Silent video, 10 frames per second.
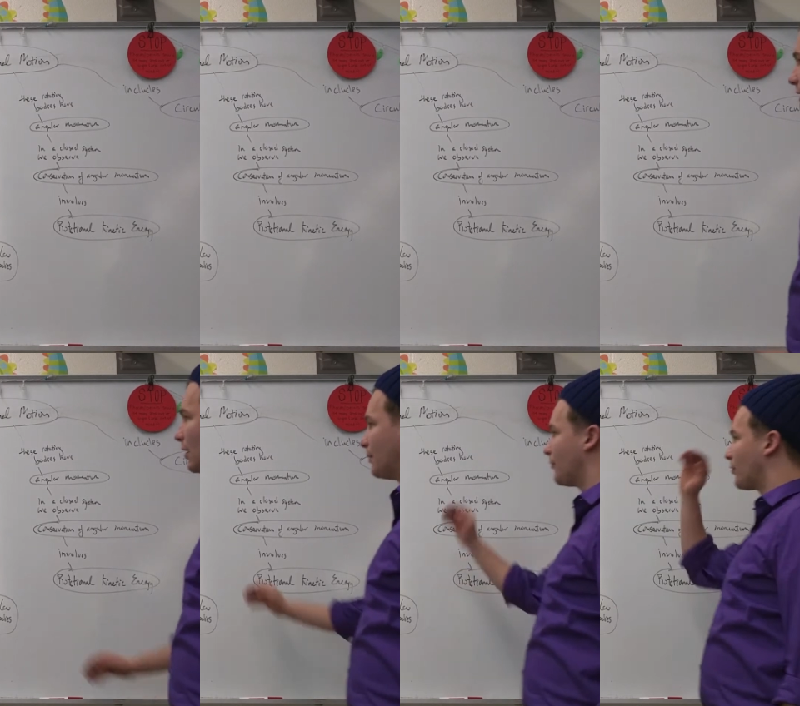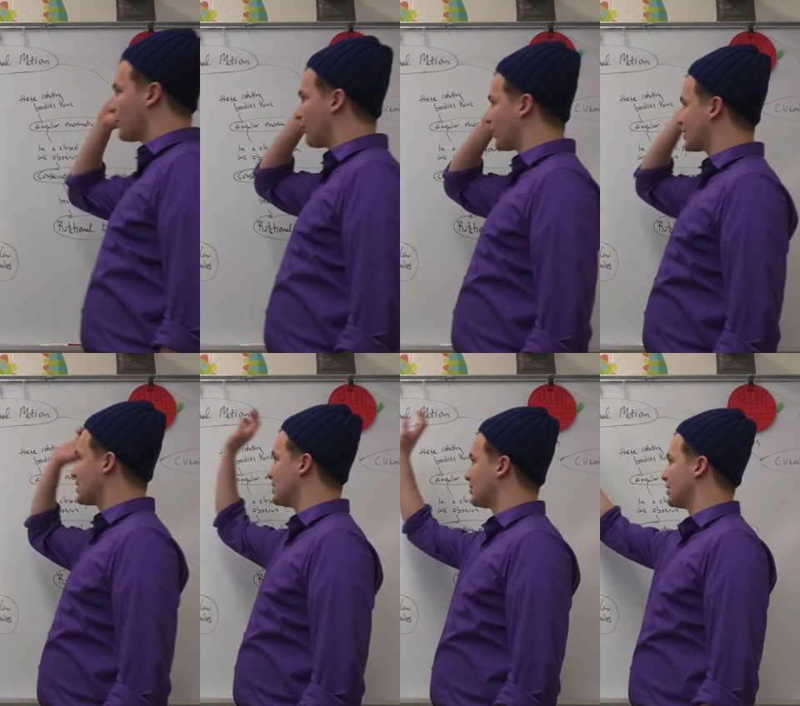for the
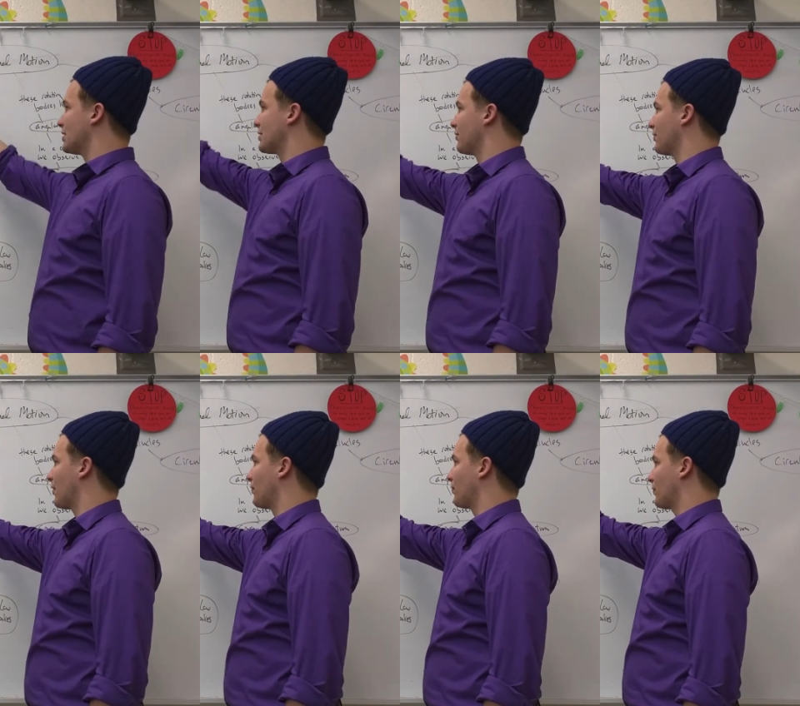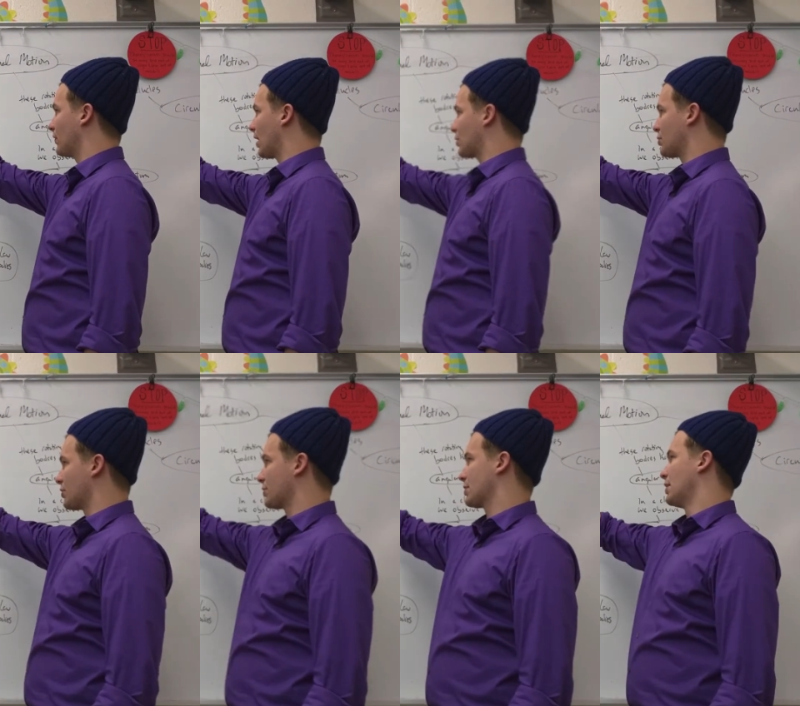first series of
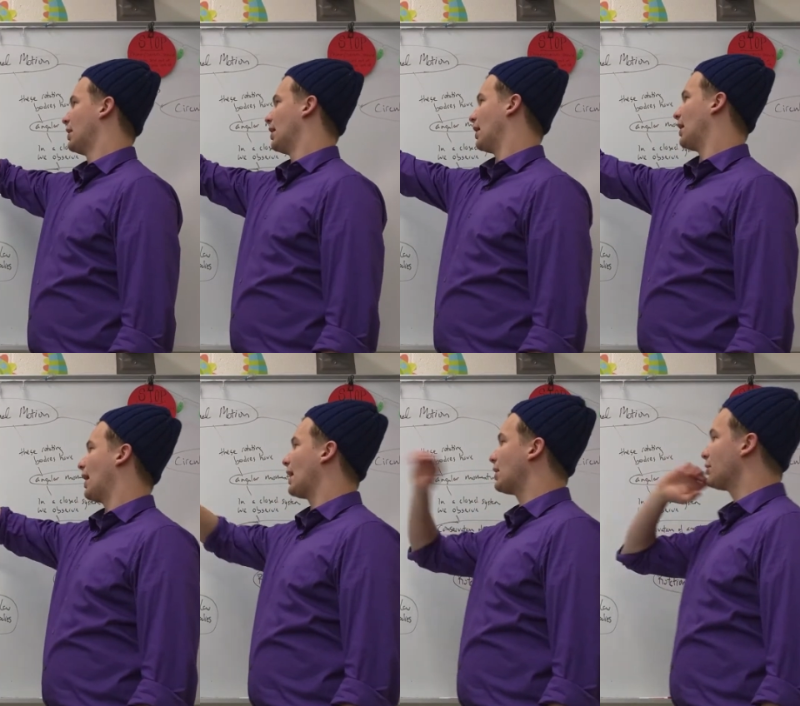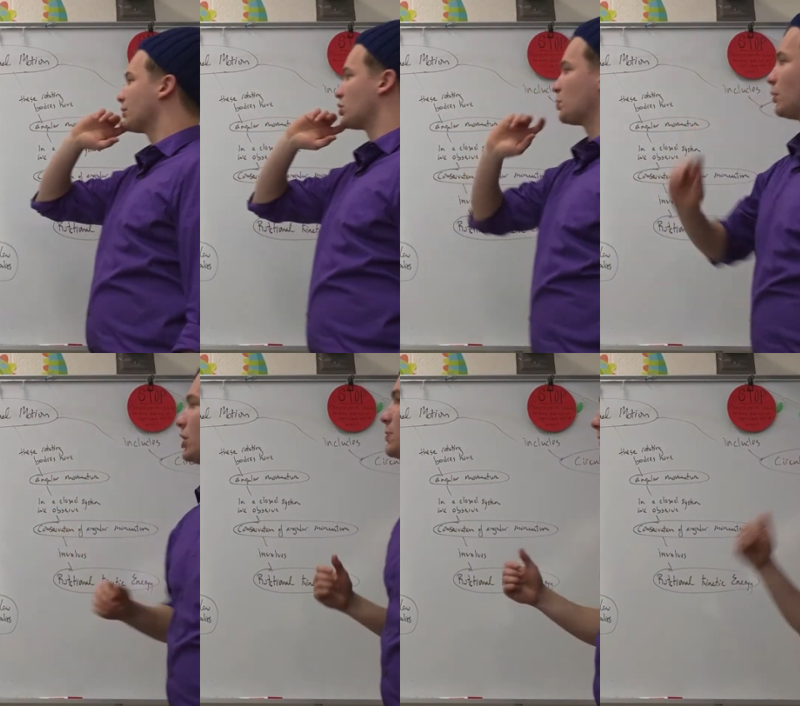lectures, angular
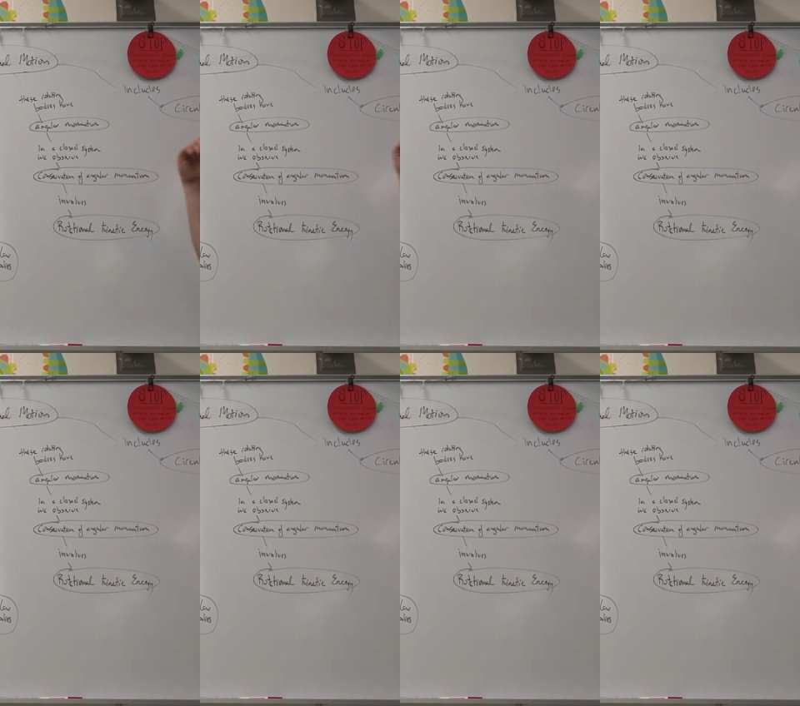displacement,